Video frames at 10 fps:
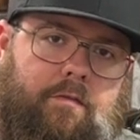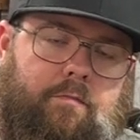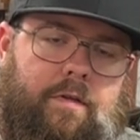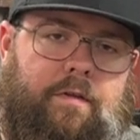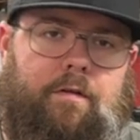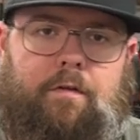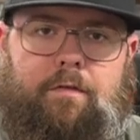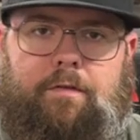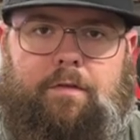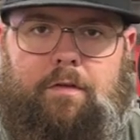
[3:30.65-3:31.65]
of
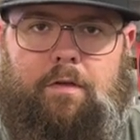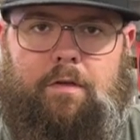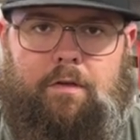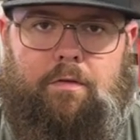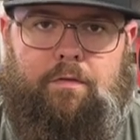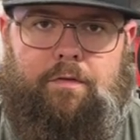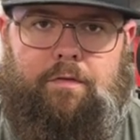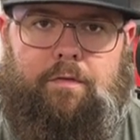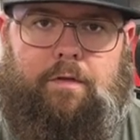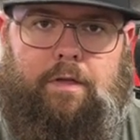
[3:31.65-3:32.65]
materials that you can
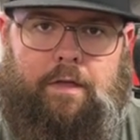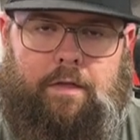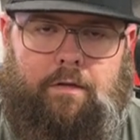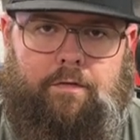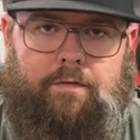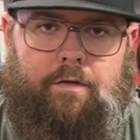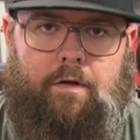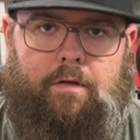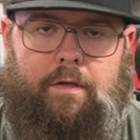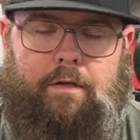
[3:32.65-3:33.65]
use in a
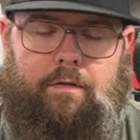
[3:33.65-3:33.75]
saw like